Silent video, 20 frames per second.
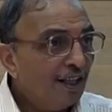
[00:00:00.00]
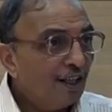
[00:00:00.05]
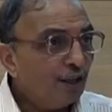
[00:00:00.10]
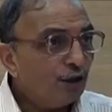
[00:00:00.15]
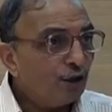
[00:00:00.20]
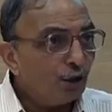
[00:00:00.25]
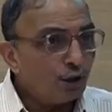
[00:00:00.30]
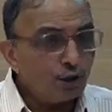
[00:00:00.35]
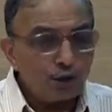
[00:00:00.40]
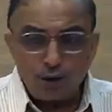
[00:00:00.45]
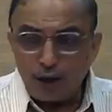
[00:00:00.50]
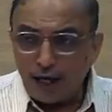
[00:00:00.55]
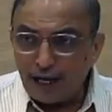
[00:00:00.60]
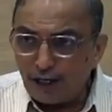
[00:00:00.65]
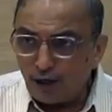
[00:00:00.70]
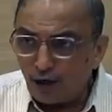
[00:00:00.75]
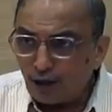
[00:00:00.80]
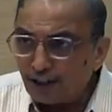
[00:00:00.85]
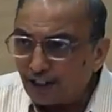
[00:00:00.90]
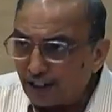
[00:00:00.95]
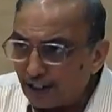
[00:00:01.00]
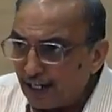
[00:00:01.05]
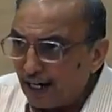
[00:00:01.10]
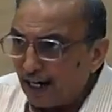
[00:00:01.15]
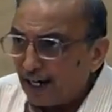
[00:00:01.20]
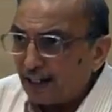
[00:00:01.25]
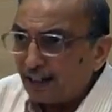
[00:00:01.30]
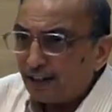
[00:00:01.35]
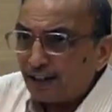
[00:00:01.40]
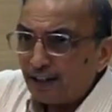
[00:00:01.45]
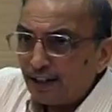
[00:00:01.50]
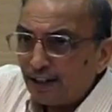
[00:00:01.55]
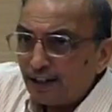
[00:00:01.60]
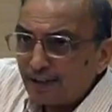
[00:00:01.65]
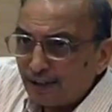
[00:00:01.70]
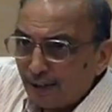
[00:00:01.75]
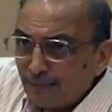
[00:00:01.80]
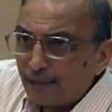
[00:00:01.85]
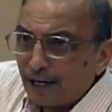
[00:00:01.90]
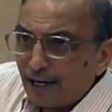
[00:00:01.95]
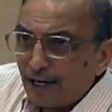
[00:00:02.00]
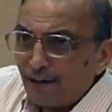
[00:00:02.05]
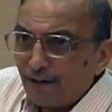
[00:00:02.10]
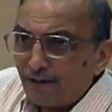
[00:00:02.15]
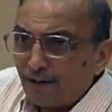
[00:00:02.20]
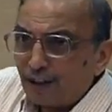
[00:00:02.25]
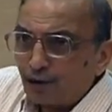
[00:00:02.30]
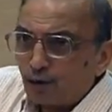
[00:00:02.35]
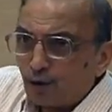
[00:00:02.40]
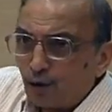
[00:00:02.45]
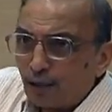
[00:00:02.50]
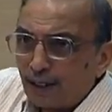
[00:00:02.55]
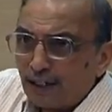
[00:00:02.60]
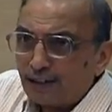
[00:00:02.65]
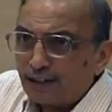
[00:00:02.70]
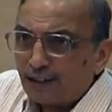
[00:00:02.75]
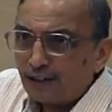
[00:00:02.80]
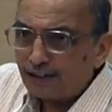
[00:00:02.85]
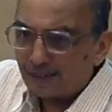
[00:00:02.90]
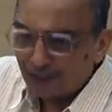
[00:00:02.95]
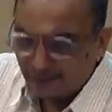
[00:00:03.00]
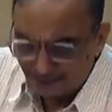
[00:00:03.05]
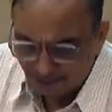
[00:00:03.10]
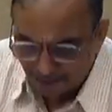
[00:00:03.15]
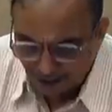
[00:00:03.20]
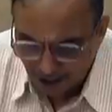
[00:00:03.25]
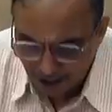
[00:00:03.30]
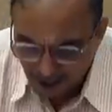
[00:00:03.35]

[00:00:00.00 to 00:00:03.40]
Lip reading: So should I not create some kind of a storage system?